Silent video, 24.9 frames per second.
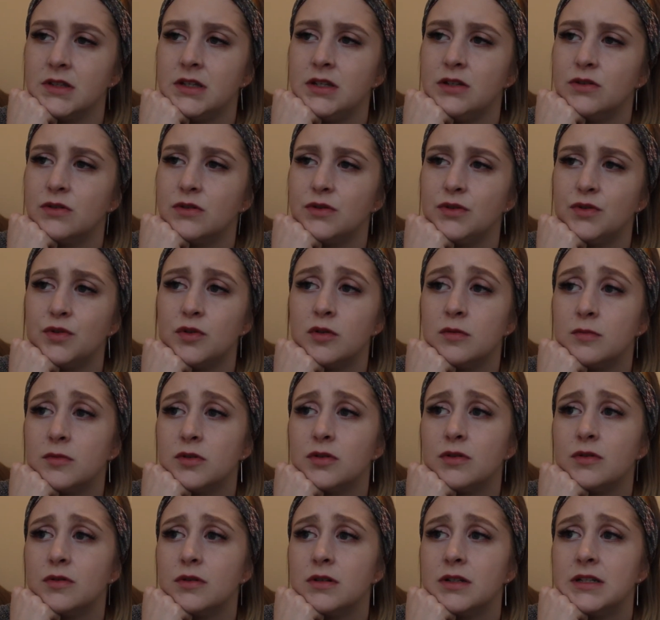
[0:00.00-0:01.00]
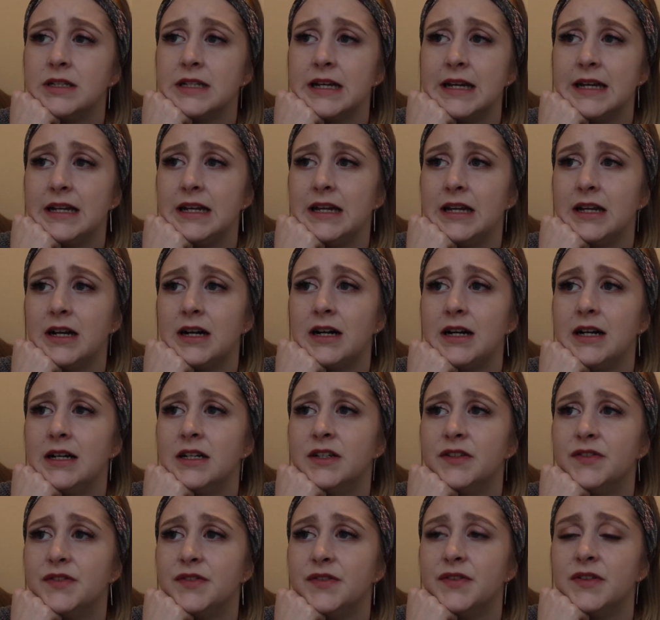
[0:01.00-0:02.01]
your normal daily
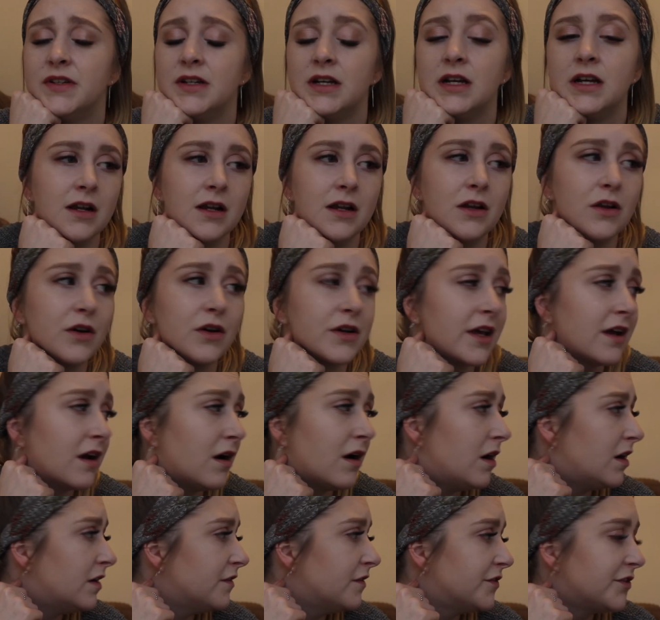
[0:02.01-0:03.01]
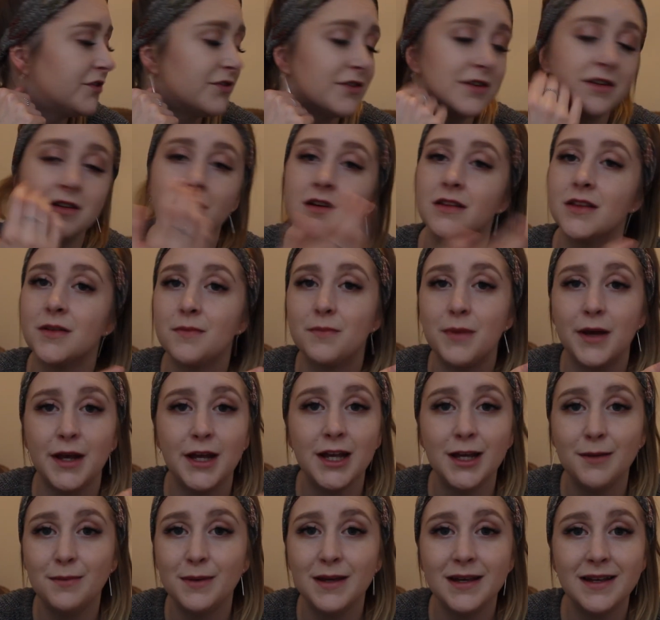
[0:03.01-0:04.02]
life, looking after another
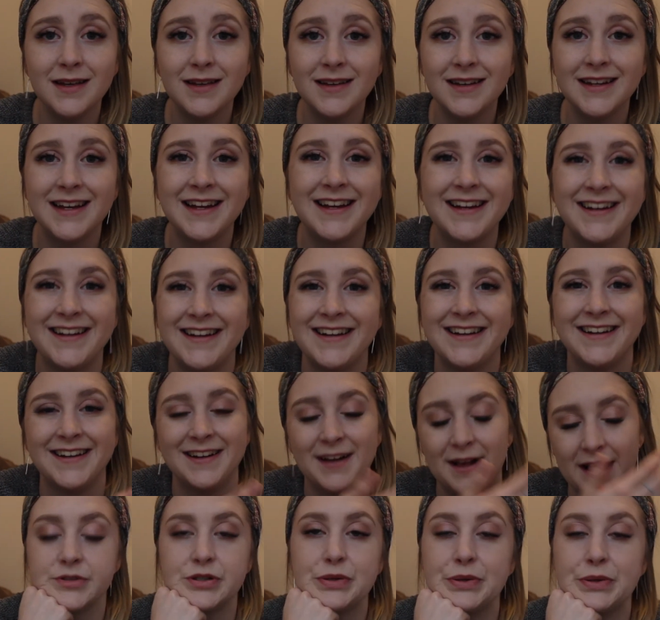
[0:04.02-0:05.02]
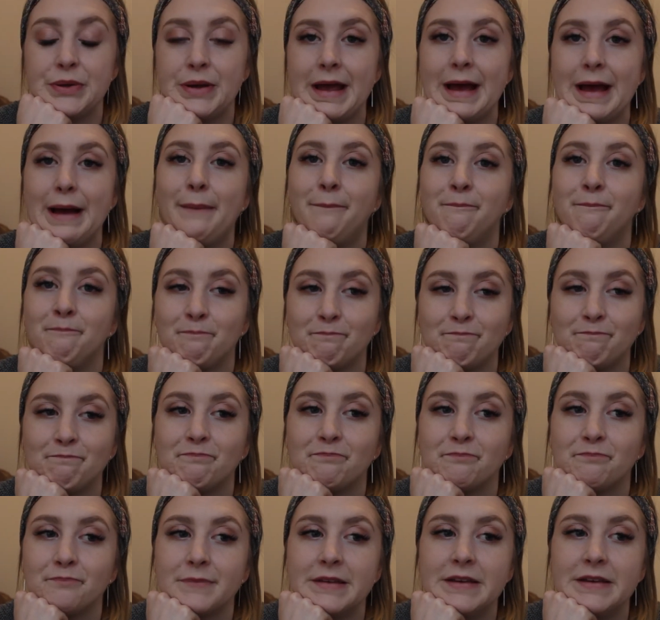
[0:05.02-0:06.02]
baby. So yeah,
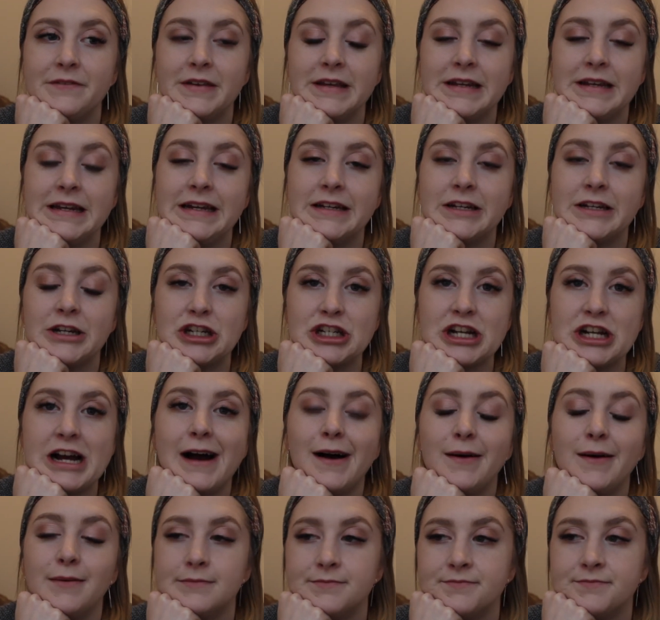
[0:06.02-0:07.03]
if you need a chat,